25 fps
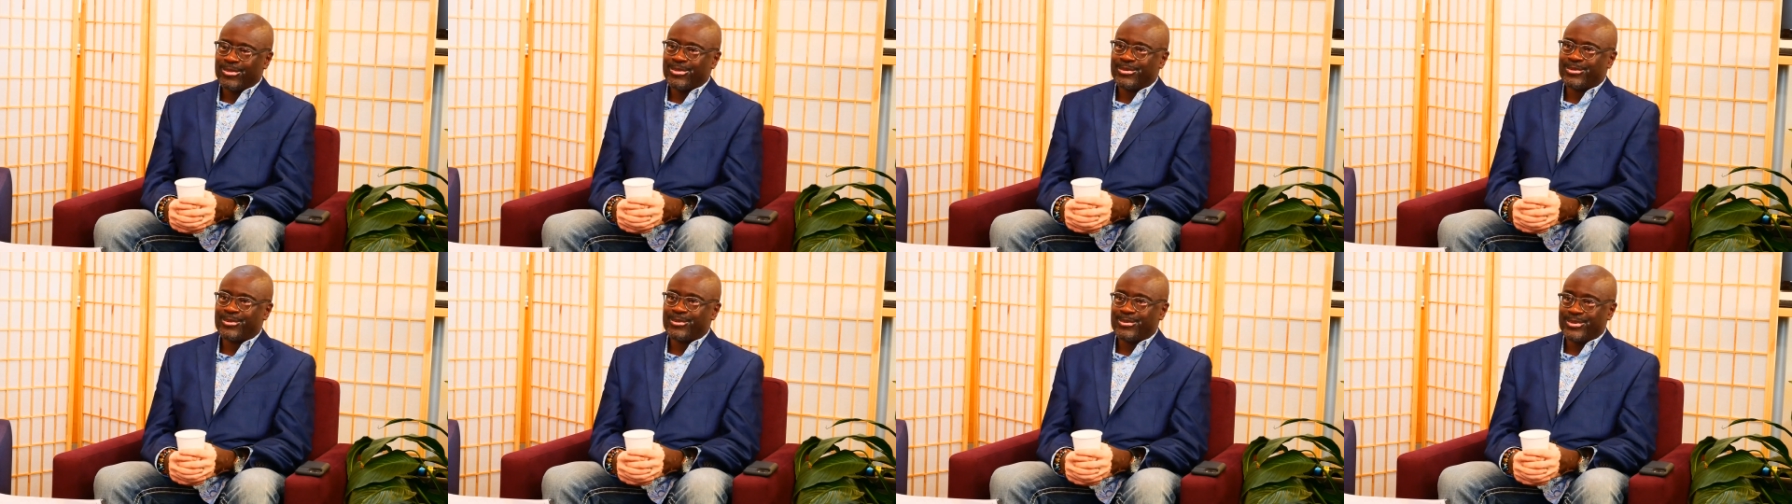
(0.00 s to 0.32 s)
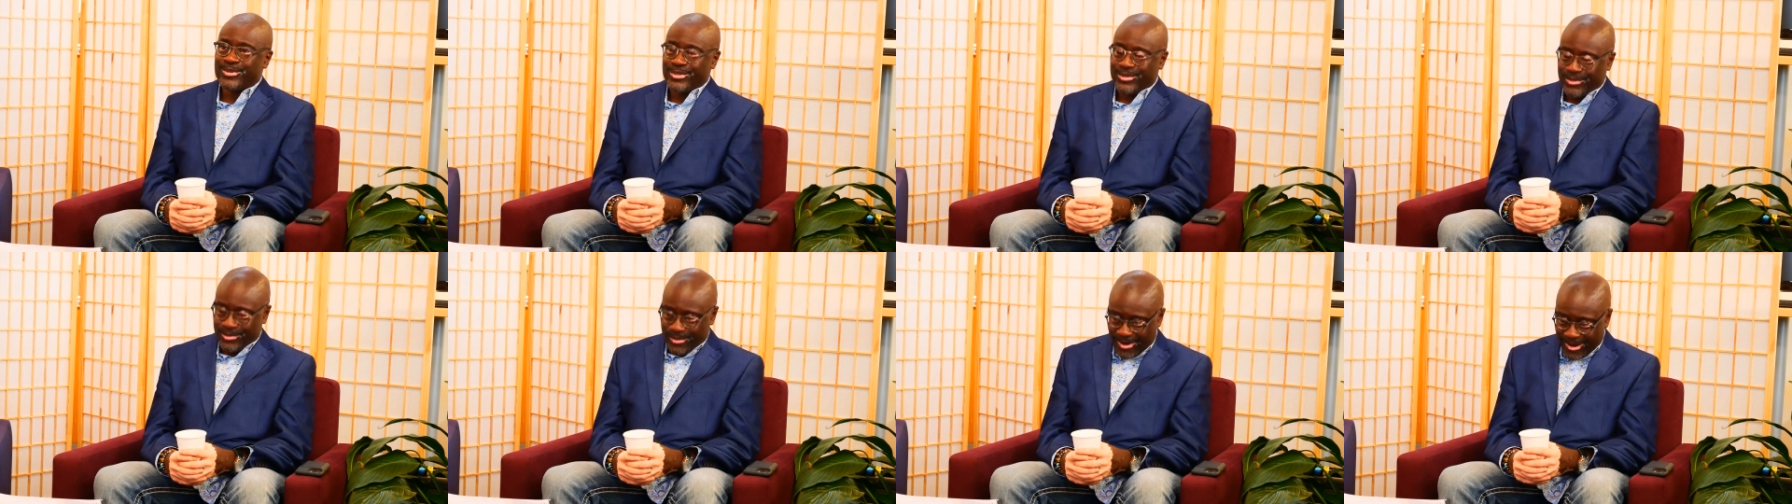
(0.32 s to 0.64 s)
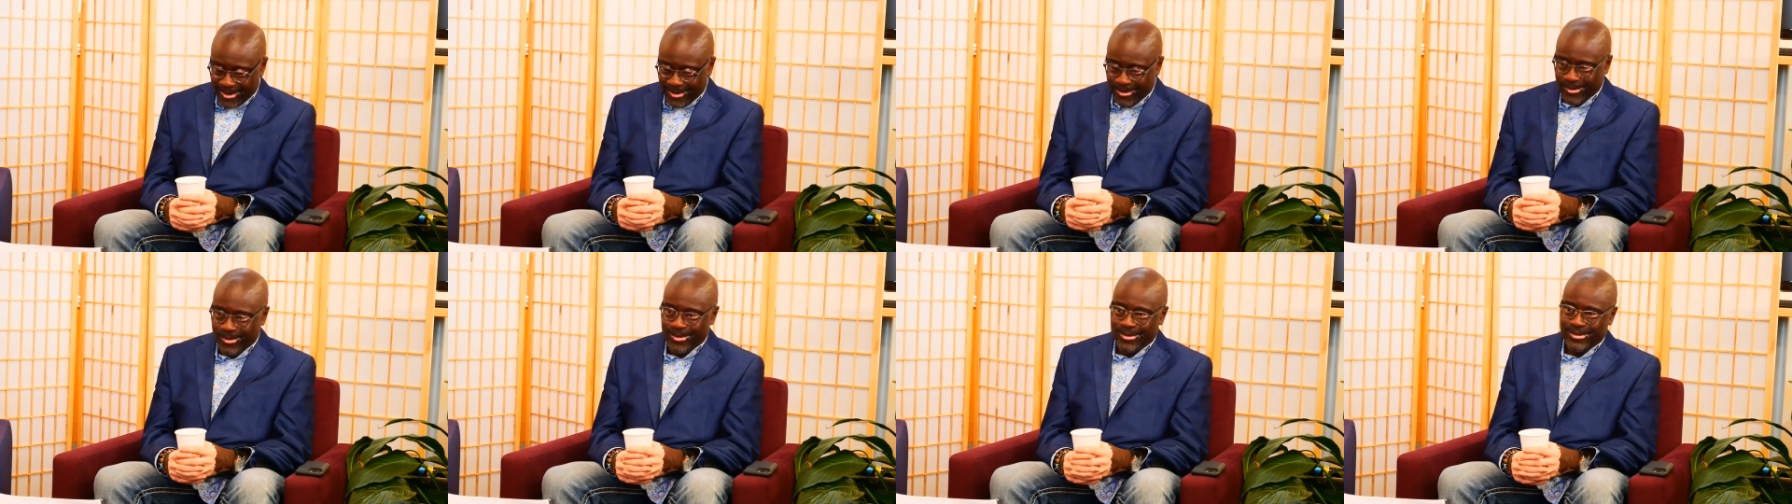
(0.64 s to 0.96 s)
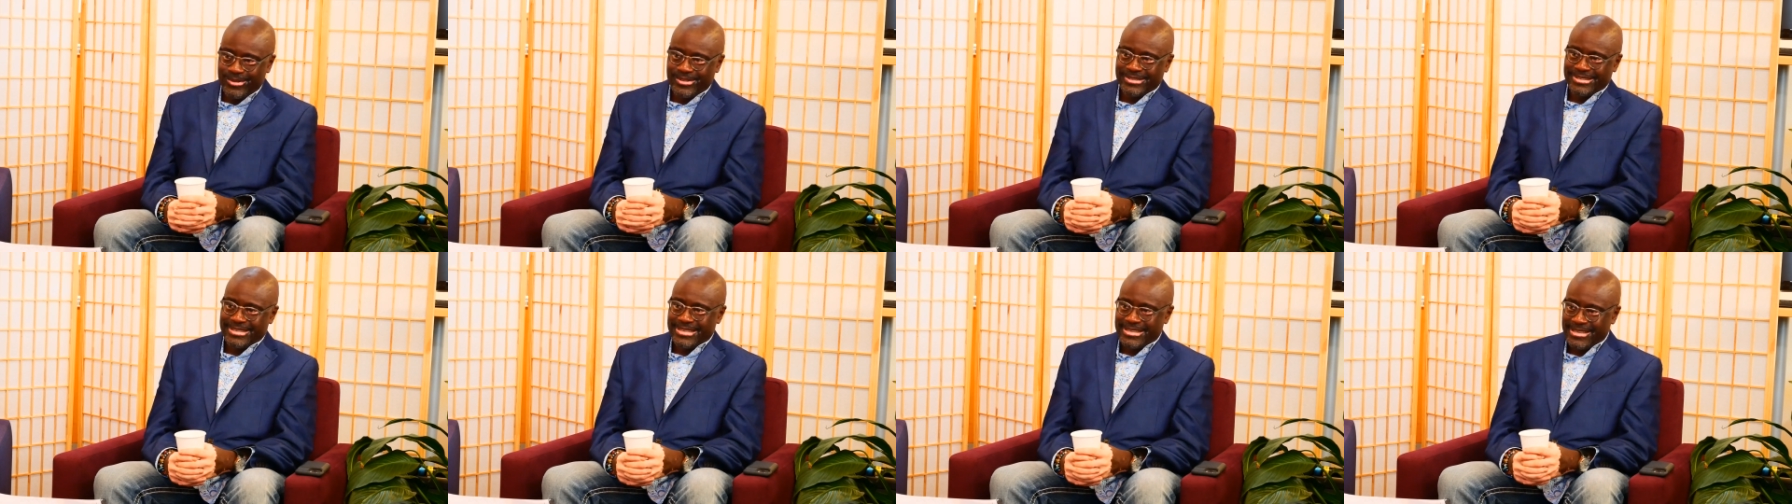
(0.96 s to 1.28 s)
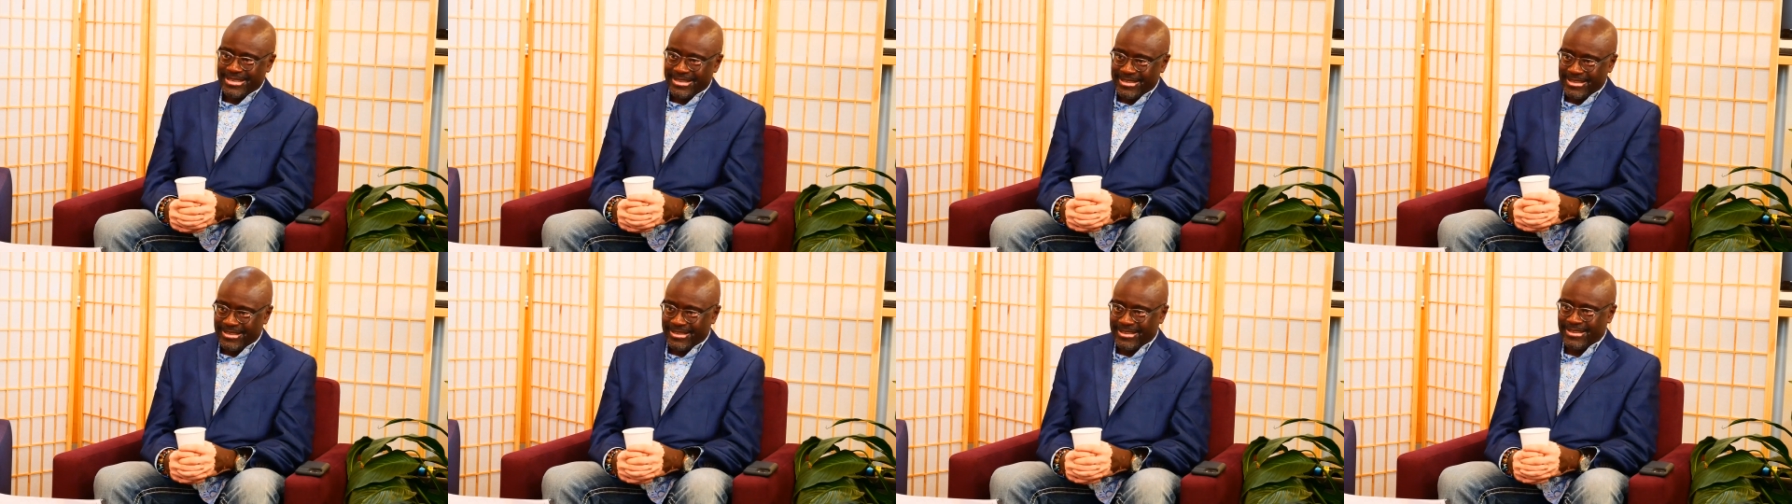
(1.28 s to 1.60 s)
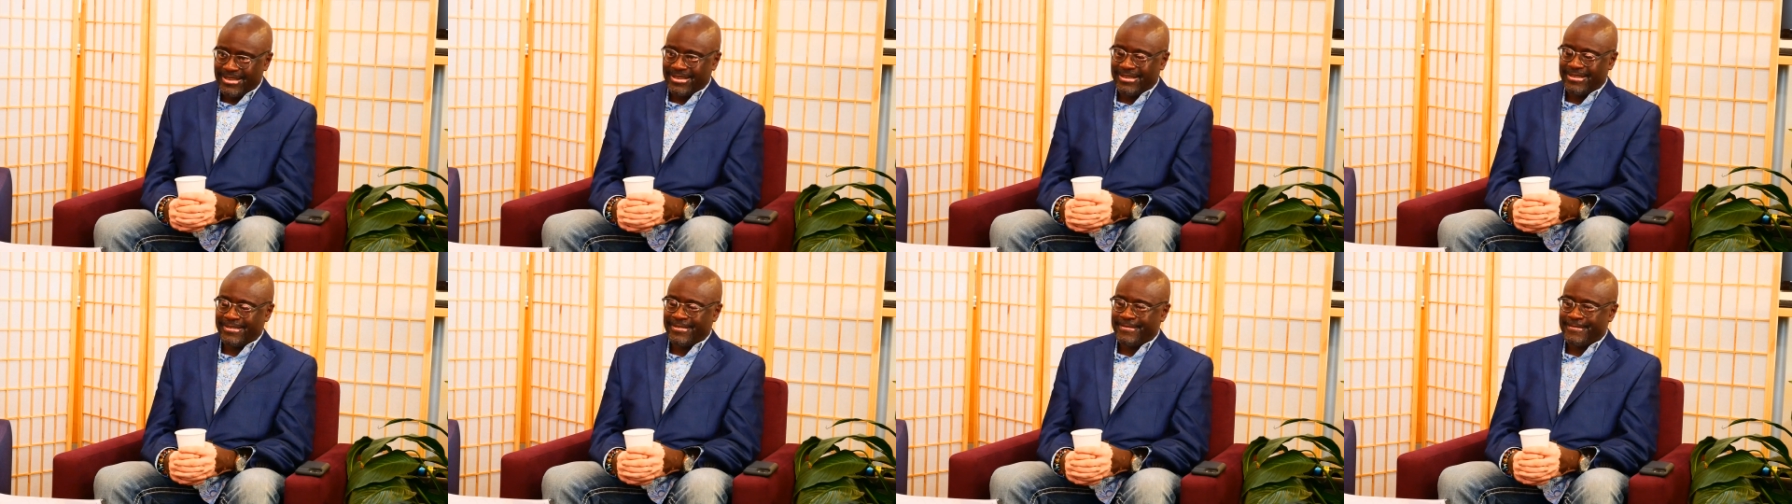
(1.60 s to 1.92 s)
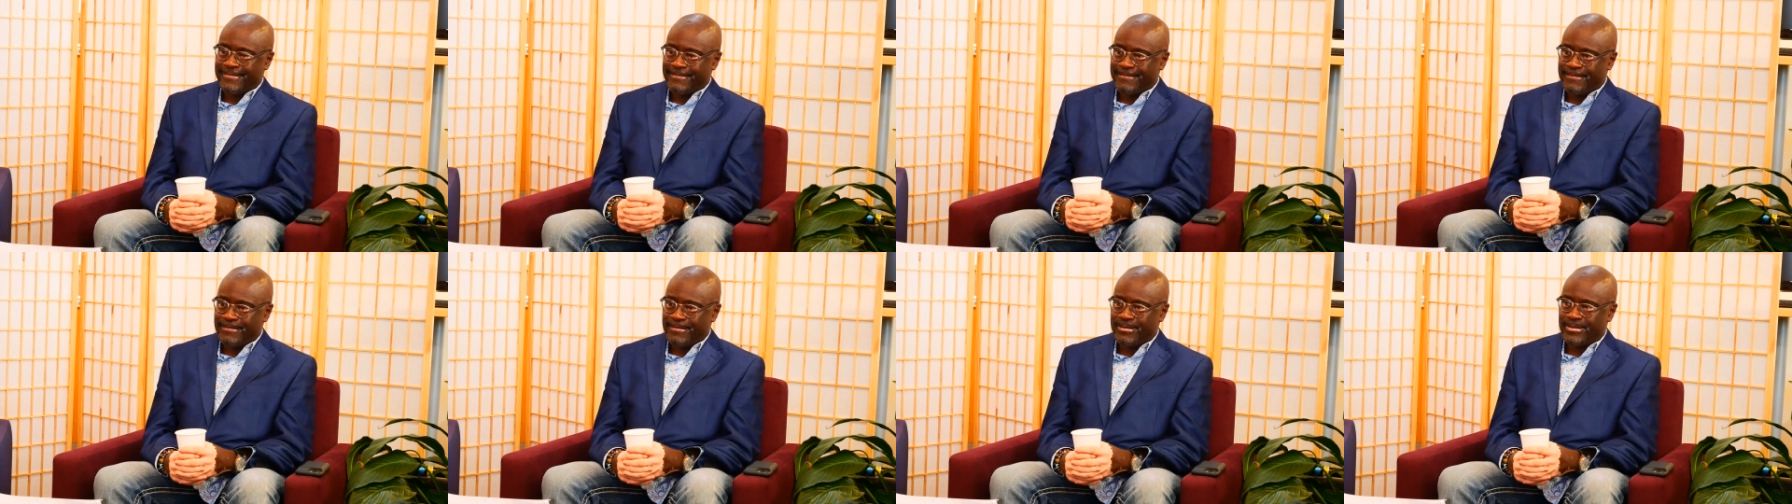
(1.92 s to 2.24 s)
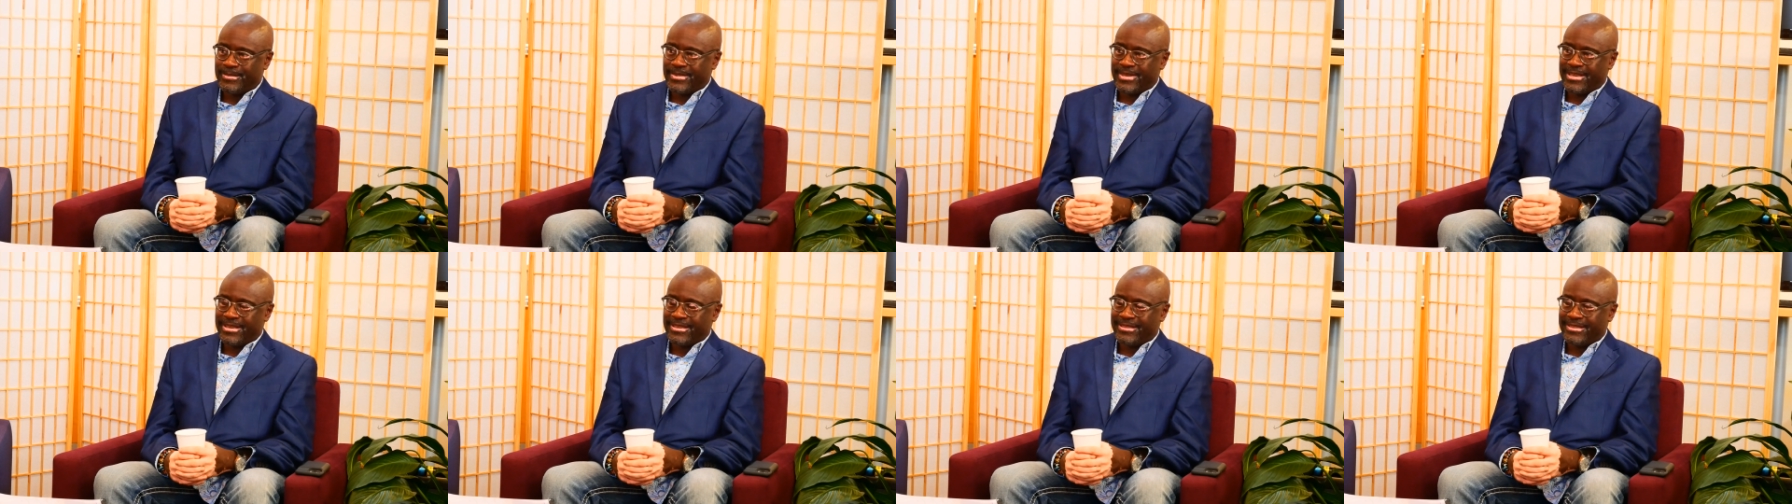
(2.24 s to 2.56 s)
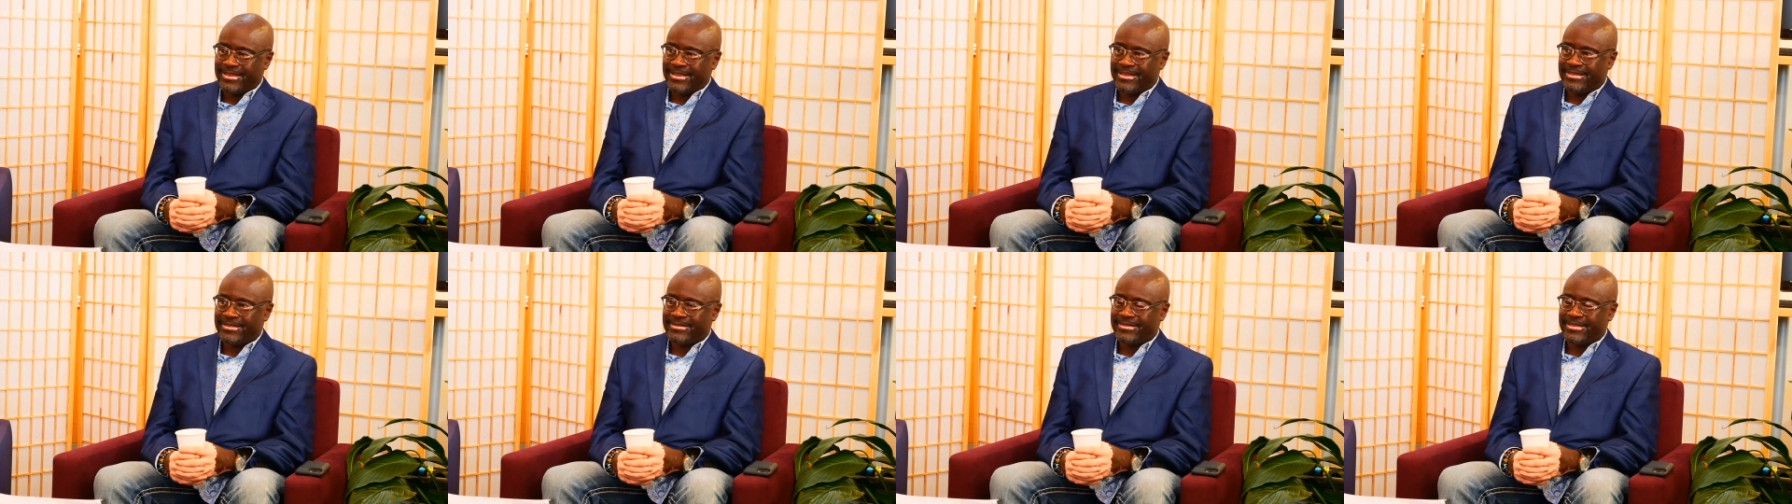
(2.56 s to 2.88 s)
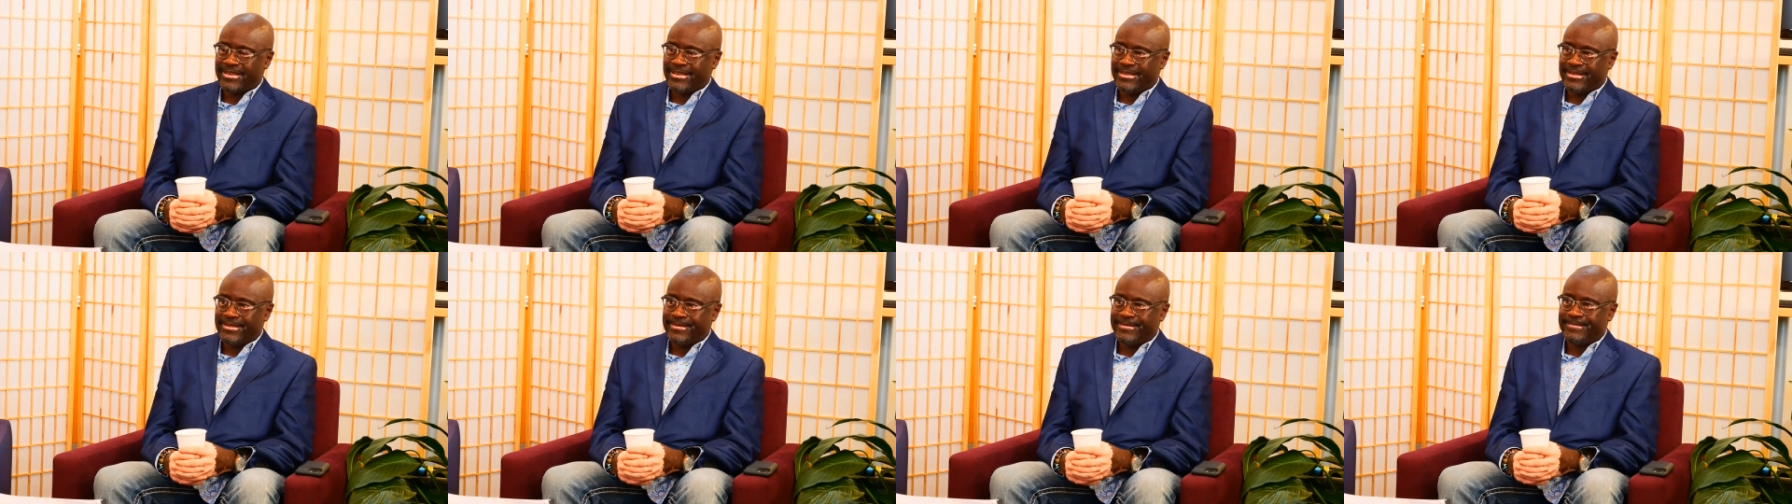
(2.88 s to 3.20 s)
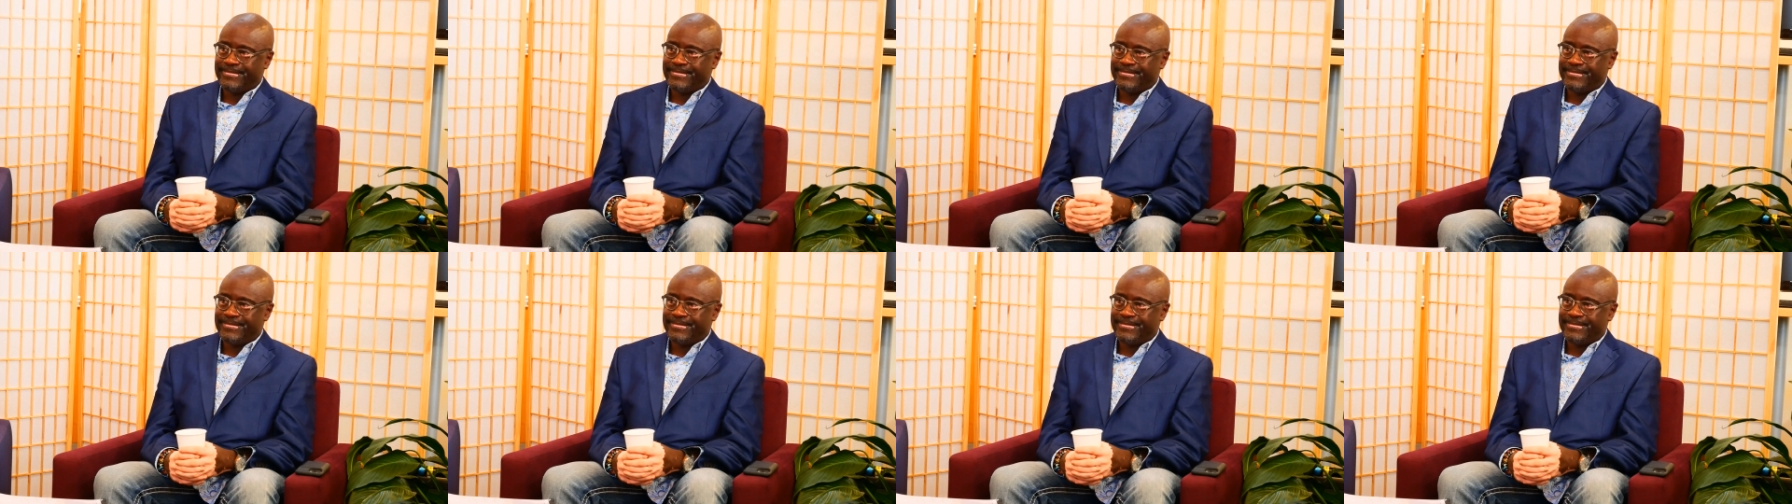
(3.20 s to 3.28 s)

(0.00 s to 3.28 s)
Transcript: through struggle, um, they, they, they,